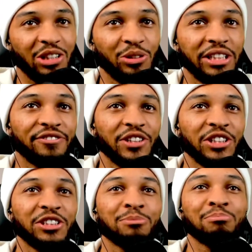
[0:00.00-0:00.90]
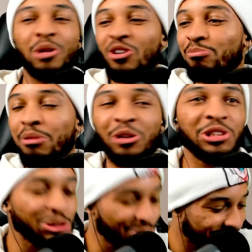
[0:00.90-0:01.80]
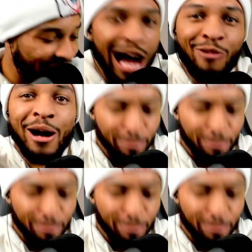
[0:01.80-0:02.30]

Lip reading: go any further. Move, bro. Do you see how I'm